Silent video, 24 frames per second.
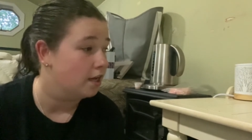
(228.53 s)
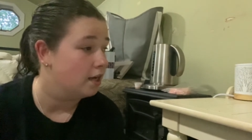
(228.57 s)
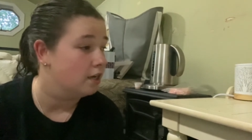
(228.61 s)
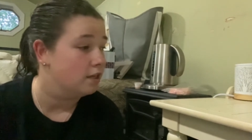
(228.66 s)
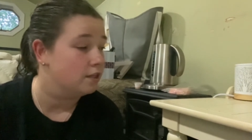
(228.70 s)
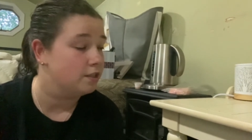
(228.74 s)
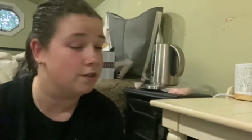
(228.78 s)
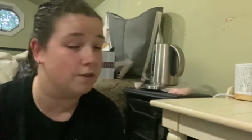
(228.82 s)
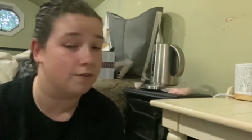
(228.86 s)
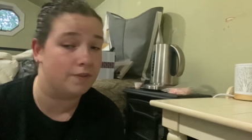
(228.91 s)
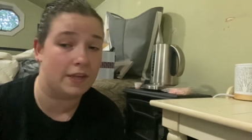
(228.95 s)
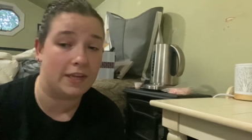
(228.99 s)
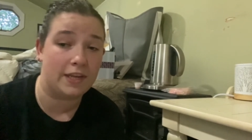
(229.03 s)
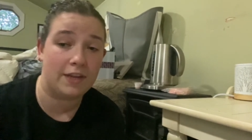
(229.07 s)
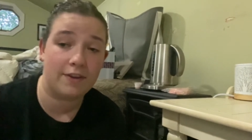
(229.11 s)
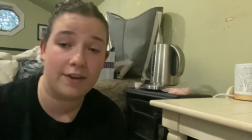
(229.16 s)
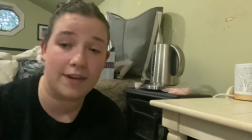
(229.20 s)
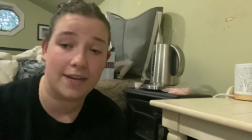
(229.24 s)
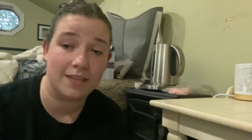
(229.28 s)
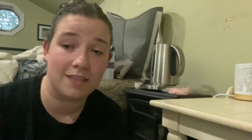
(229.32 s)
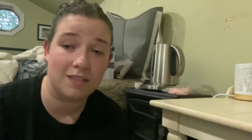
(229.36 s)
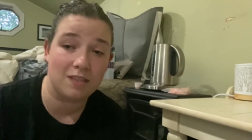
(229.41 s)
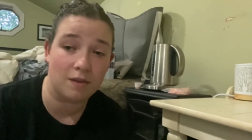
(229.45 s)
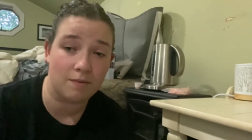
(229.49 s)
So thank you
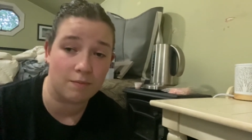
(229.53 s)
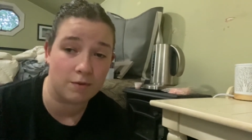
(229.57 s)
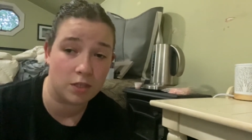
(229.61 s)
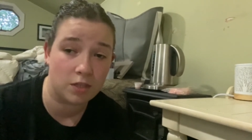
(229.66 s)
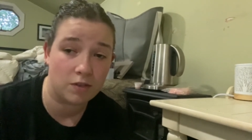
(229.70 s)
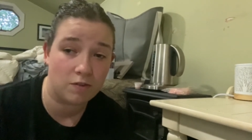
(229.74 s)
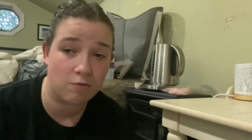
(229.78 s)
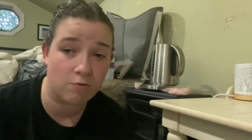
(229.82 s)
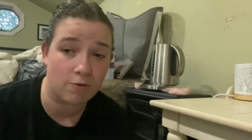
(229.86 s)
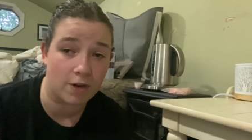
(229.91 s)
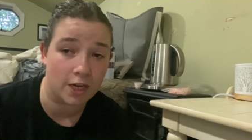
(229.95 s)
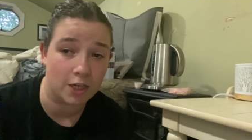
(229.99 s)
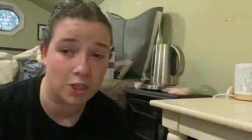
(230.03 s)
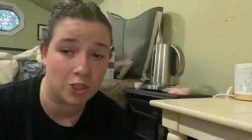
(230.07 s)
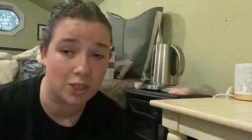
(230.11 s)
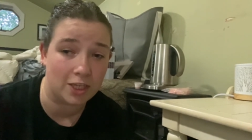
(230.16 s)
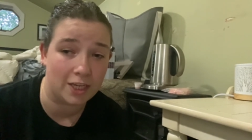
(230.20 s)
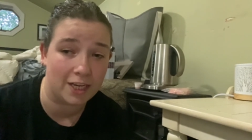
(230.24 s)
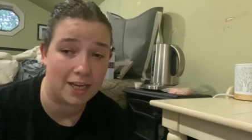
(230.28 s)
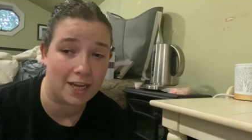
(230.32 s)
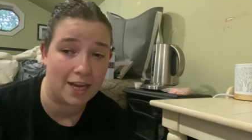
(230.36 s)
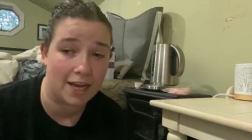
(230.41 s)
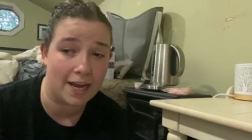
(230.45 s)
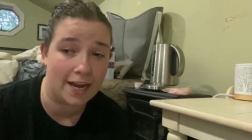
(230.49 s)
guys so much for
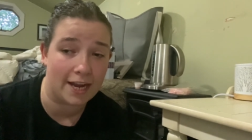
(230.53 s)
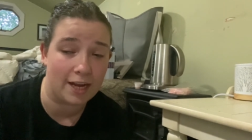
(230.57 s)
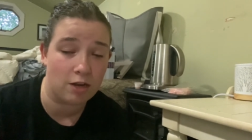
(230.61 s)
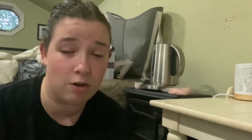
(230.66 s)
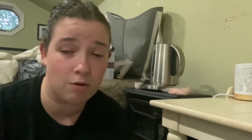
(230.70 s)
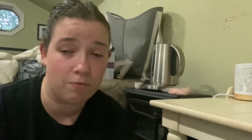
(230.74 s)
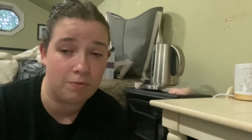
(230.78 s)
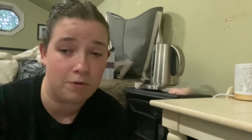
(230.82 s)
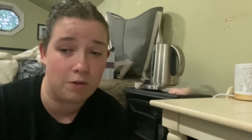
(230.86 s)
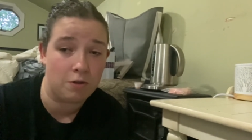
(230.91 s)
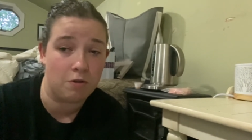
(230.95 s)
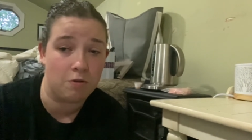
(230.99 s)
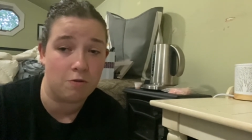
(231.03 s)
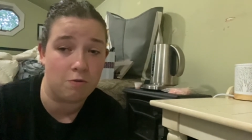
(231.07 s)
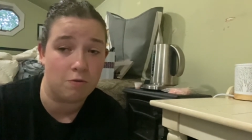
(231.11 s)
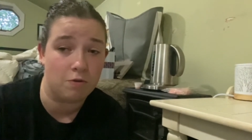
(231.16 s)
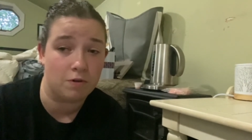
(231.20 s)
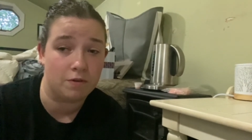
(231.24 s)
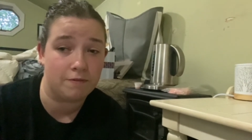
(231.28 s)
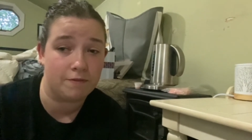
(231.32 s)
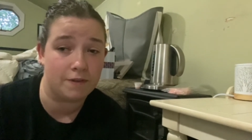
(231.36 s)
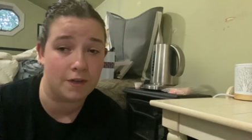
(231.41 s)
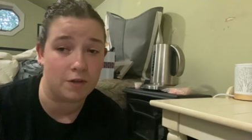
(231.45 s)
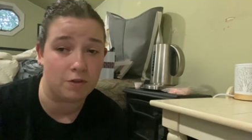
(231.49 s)
watching. I hope you
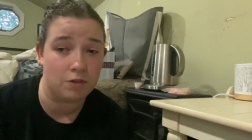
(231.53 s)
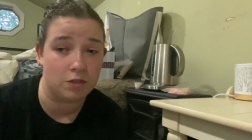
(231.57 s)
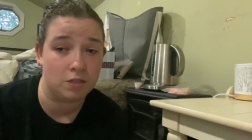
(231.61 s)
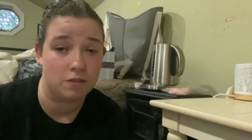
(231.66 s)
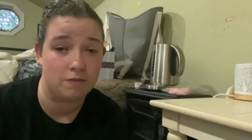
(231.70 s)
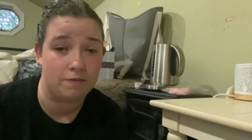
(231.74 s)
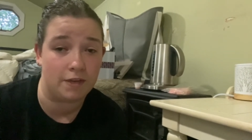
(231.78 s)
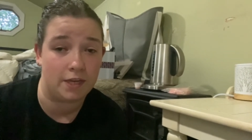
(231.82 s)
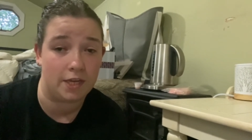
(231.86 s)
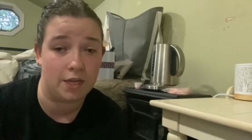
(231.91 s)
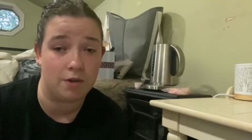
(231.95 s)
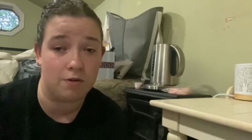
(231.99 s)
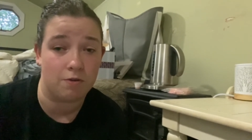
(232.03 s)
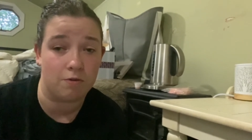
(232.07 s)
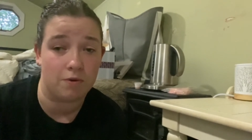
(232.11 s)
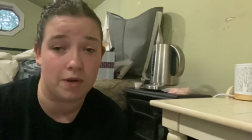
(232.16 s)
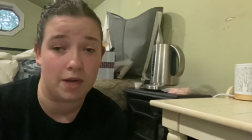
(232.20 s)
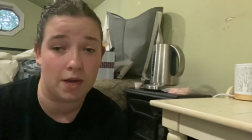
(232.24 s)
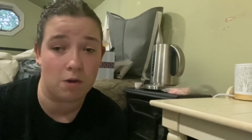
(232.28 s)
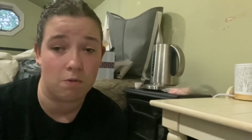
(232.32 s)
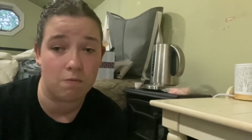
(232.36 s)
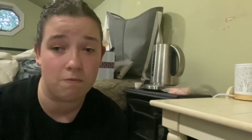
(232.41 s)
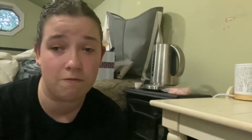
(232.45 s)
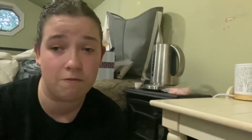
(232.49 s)
found this video
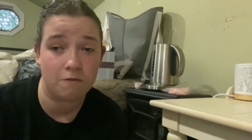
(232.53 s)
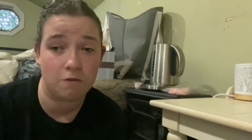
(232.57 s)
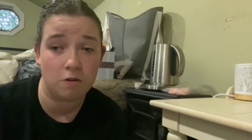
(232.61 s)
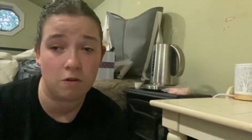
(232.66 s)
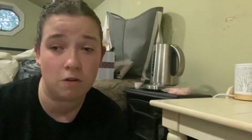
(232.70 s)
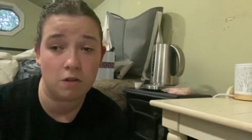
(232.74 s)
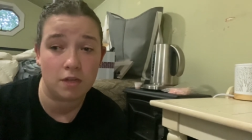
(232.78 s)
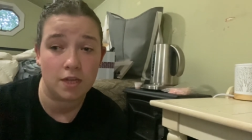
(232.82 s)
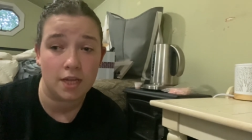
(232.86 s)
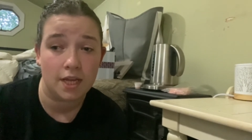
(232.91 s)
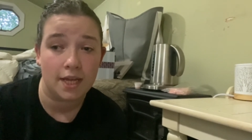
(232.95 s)
helpful.